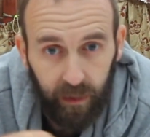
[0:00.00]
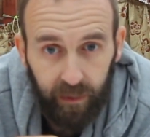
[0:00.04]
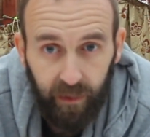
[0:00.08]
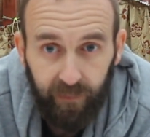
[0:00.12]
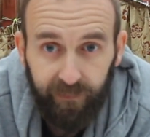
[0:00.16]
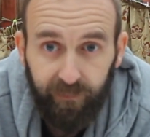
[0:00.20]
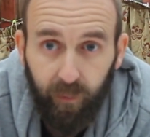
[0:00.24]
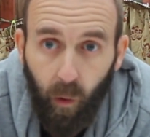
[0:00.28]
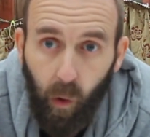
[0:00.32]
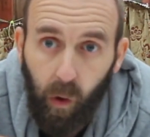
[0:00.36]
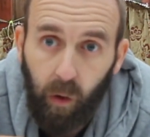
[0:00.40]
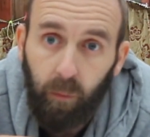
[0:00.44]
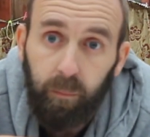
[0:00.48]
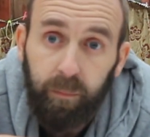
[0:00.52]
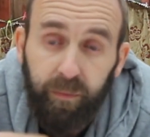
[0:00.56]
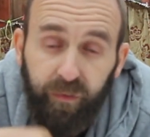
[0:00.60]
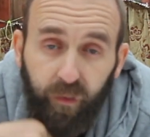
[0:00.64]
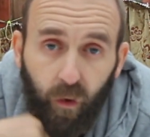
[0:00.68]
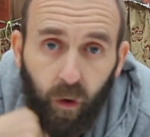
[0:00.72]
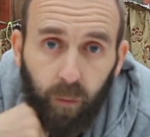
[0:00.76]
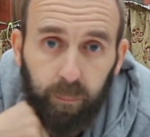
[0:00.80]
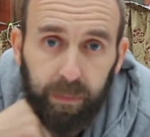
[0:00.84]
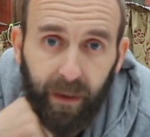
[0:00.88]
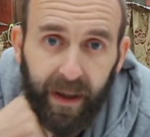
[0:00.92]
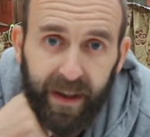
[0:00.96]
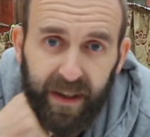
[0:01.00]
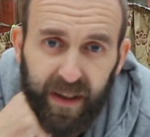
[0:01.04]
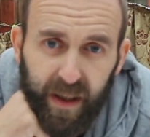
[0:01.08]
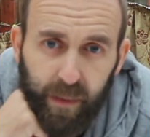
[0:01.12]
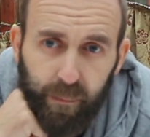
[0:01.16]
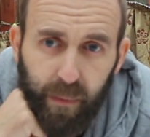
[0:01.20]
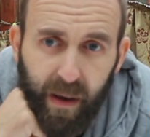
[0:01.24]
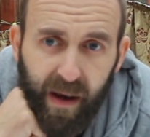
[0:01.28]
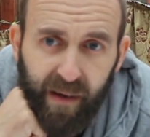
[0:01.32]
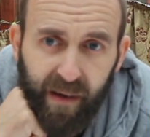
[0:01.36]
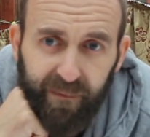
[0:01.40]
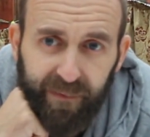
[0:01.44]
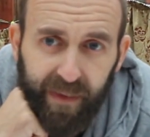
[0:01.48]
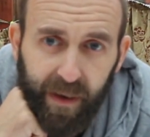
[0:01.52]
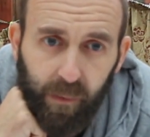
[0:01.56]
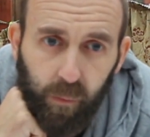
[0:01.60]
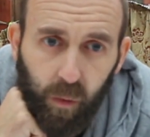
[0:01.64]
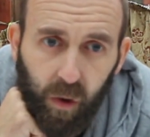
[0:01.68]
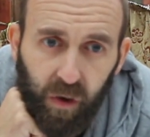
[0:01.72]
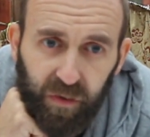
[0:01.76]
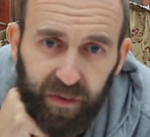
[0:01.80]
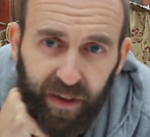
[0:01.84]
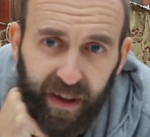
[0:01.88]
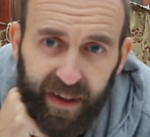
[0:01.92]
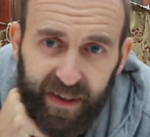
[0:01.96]
the foil blanket, but if there
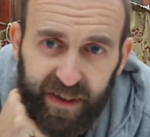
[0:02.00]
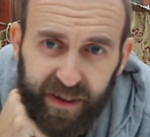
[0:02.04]
was a